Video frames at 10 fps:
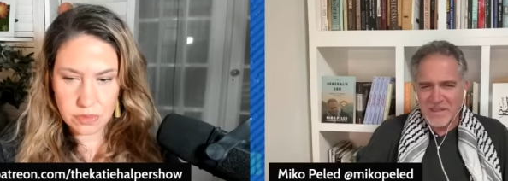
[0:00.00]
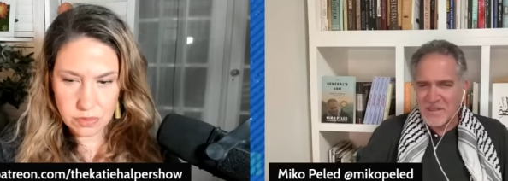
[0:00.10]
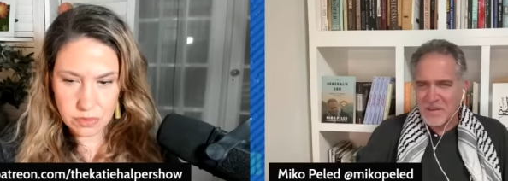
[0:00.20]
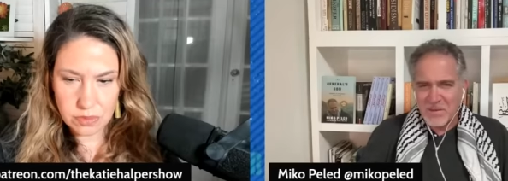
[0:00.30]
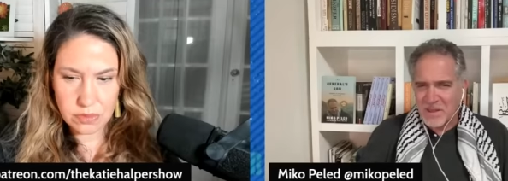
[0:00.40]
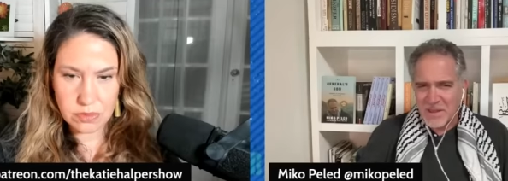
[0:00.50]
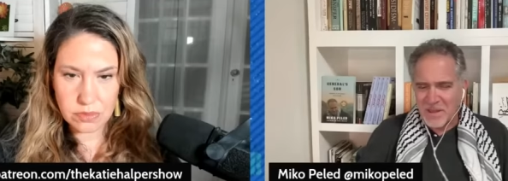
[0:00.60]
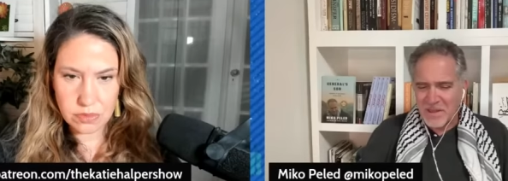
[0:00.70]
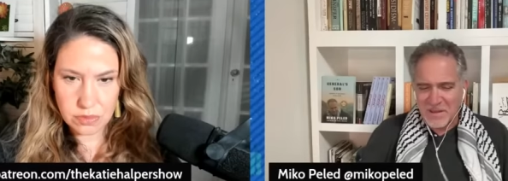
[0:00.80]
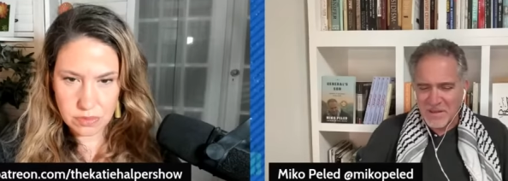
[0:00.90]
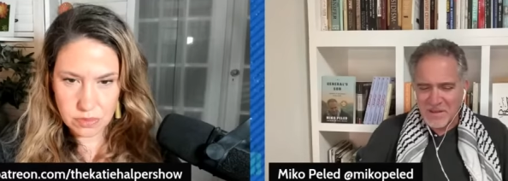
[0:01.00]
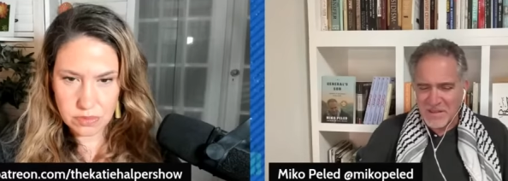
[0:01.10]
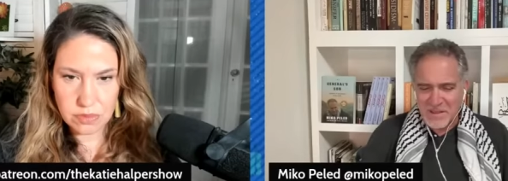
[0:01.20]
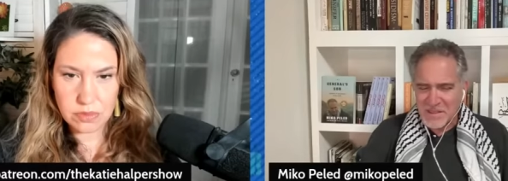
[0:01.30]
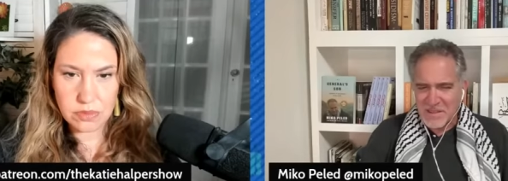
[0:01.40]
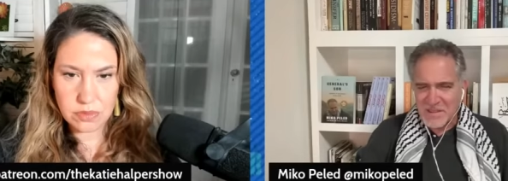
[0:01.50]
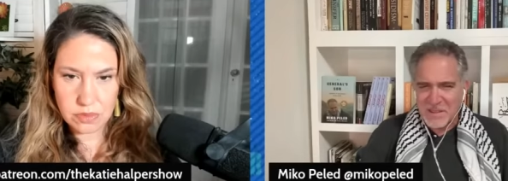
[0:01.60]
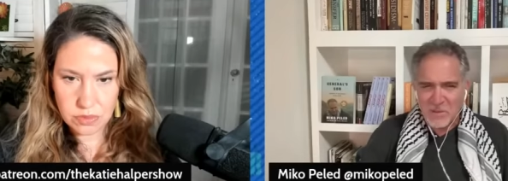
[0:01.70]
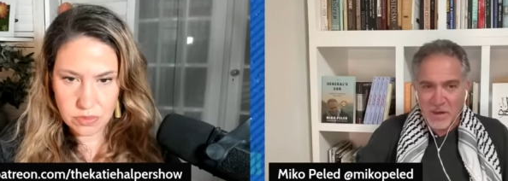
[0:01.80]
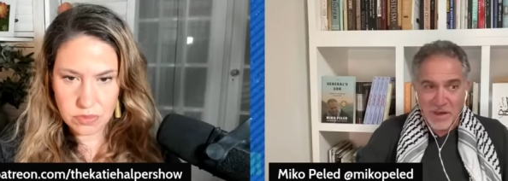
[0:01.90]
Speaker 1: Something is, doesn't seem
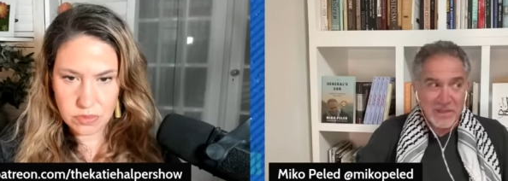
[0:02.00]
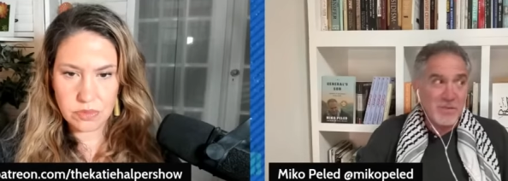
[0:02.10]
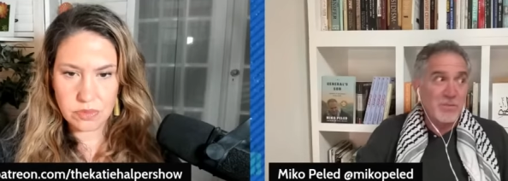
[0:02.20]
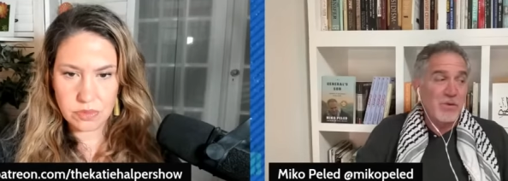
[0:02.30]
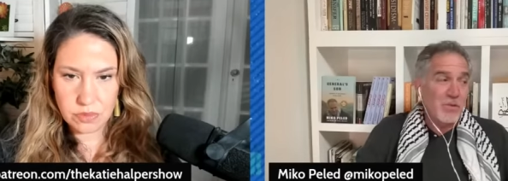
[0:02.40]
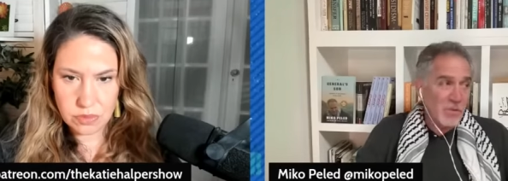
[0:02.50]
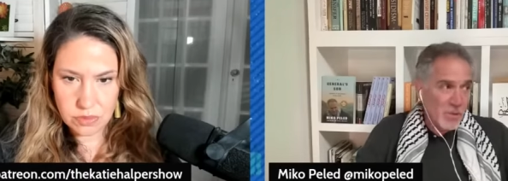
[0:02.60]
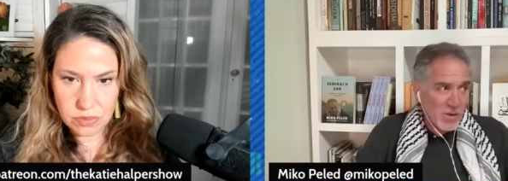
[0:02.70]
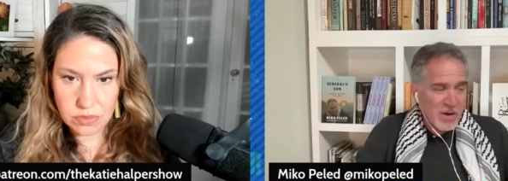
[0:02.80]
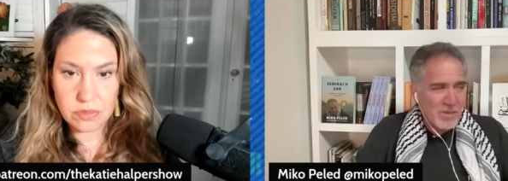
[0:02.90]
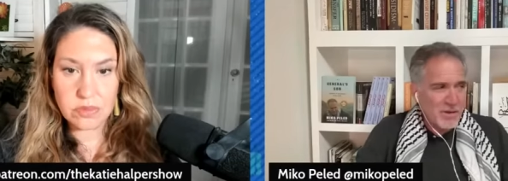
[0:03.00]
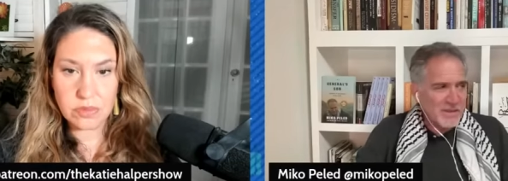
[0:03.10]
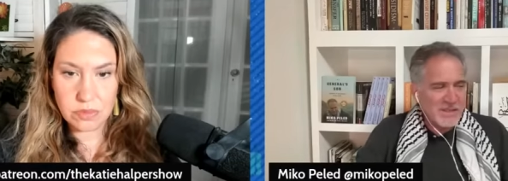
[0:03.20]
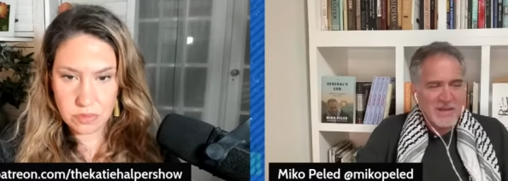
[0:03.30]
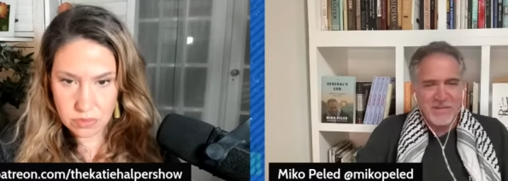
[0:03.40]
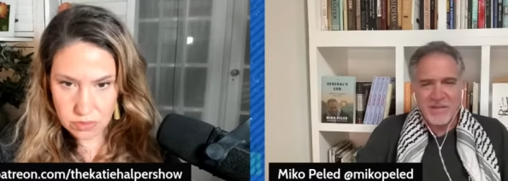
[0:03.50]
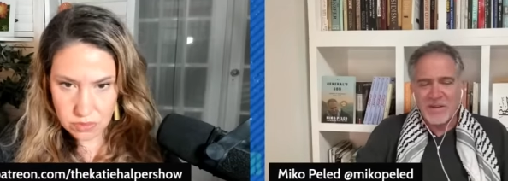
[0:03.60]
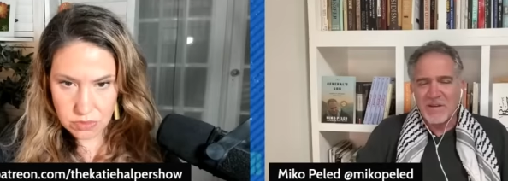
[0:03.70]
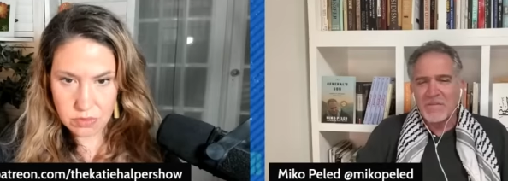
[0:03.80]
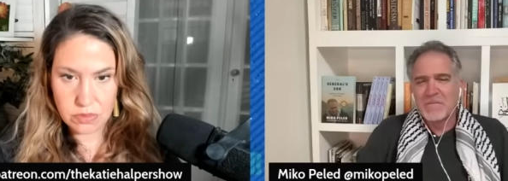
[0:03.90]
right. And boom, we woke up on the seventh and